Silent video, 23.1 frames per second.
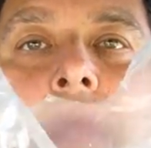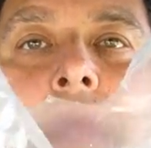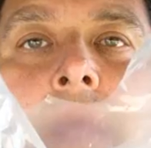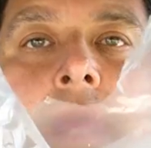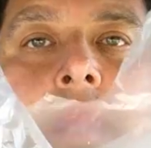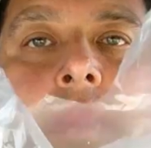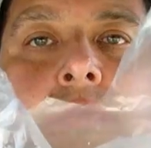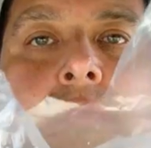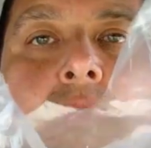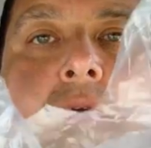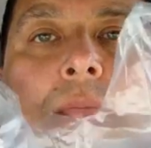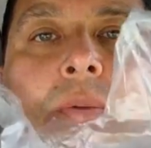I
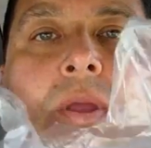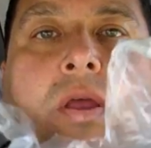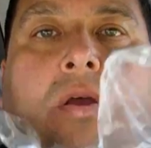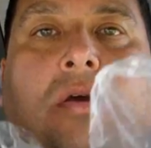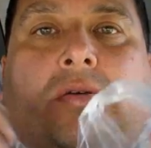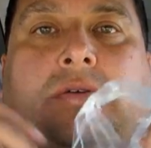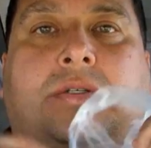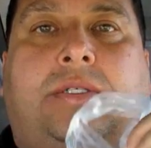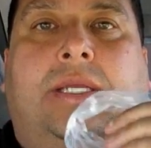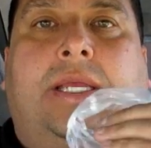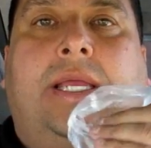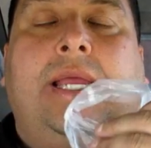got the
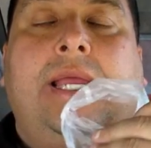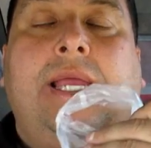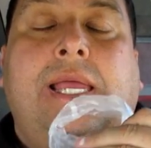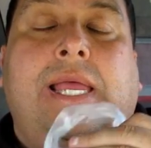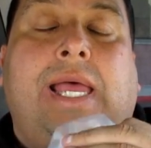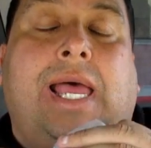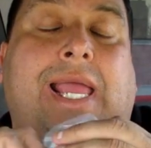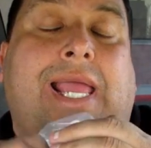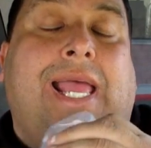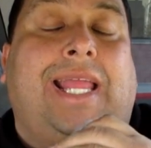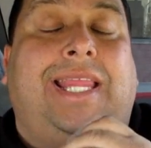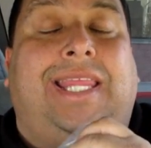Rubio's.
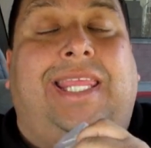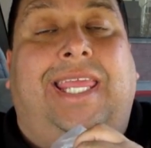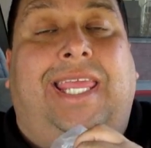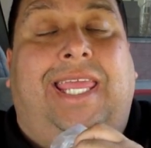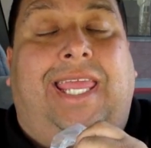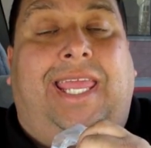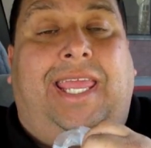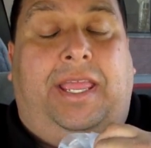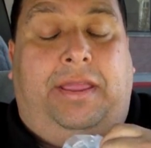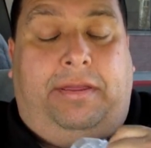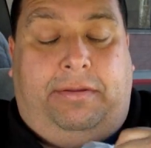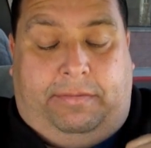I got
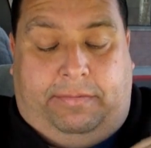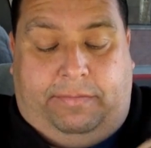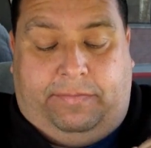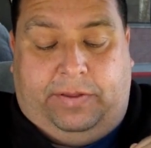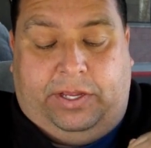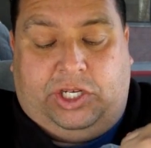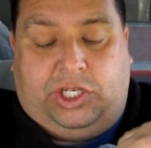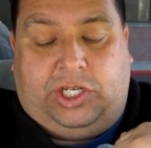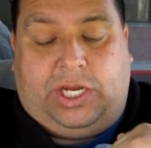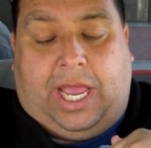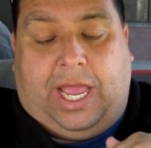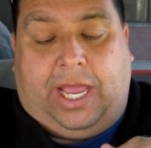the
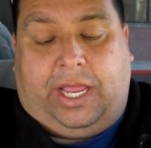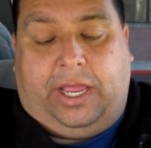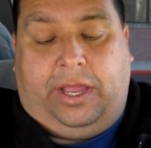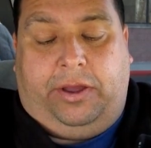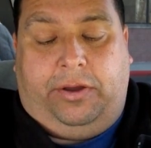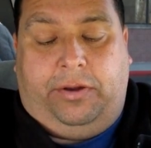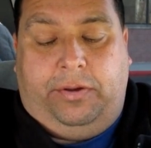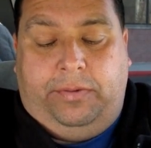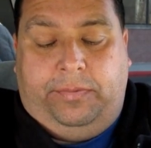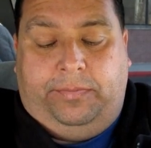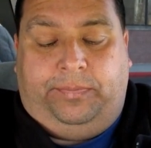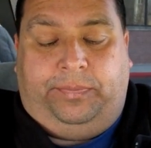fish
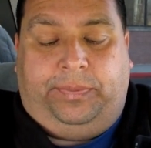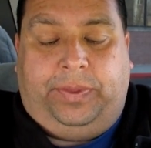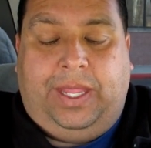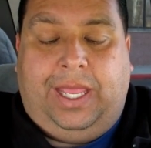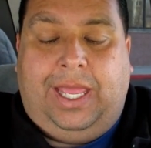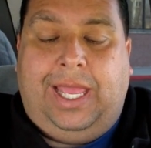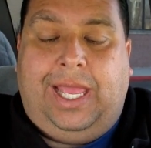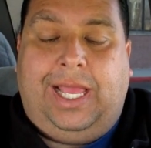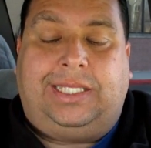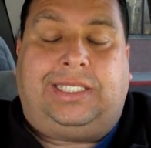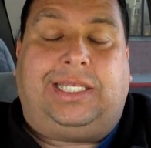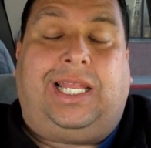taco.
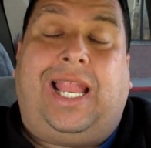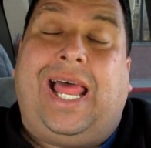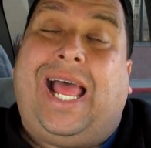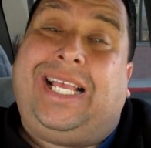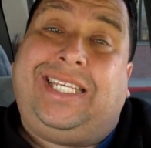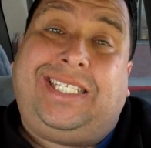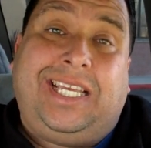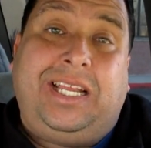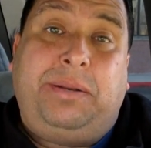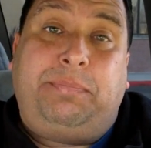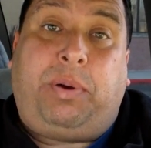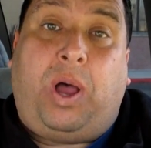It's
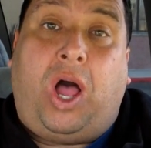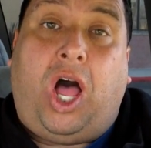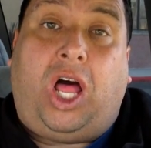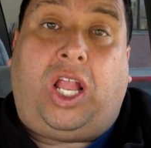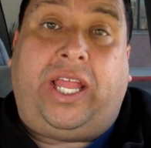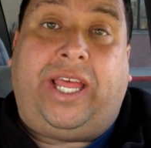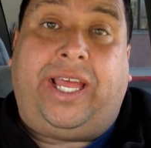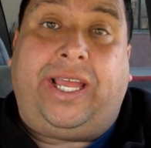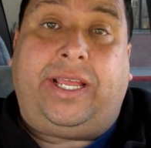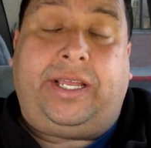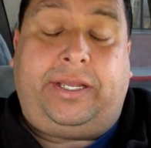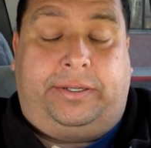Alaskan
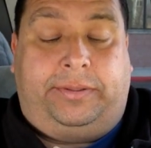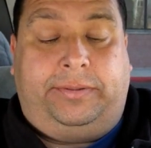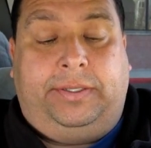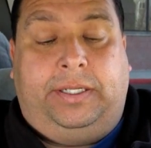Pollock.